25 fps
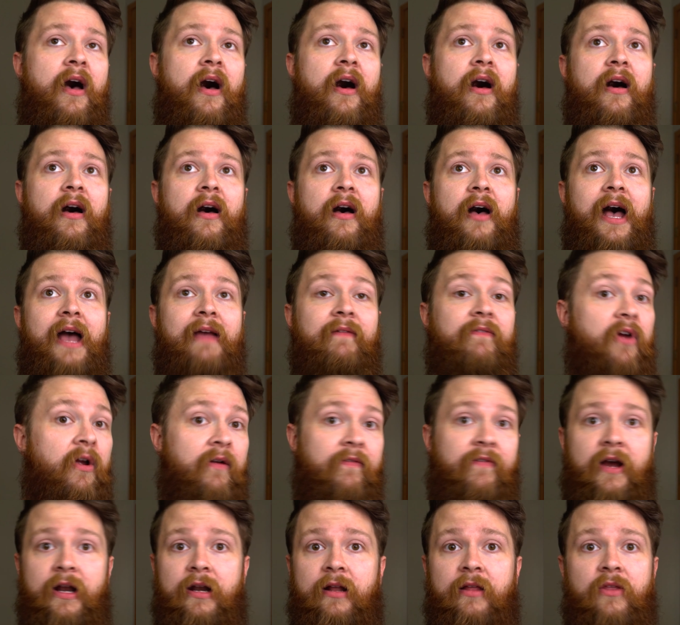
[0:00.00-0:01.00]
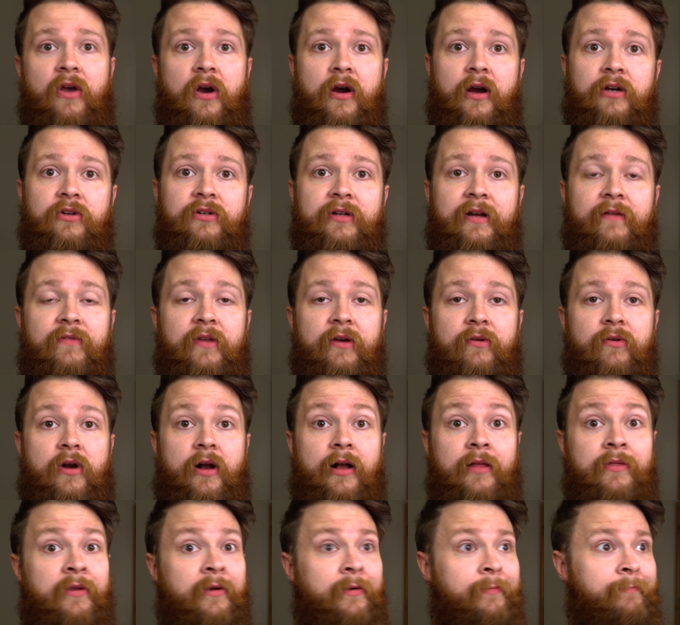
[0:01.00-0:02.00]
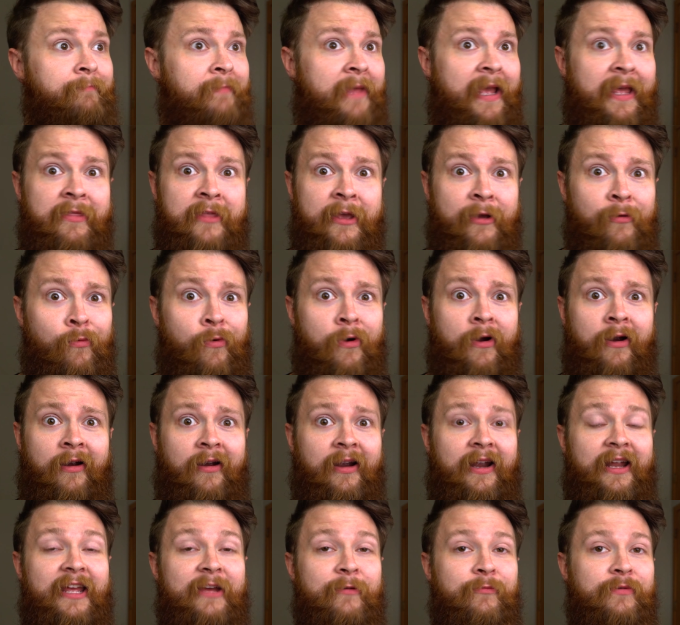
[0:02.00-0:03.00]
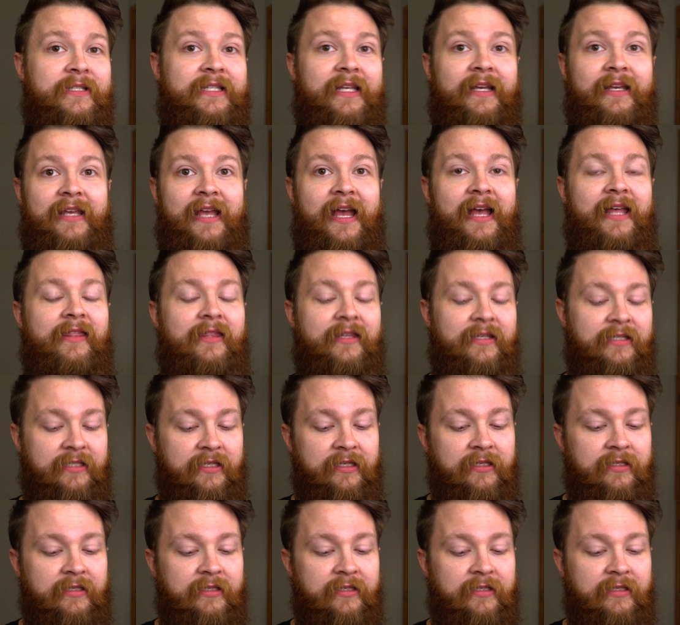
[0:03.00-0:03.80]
I verified on the hard drive they were on there, and they were. It was, again,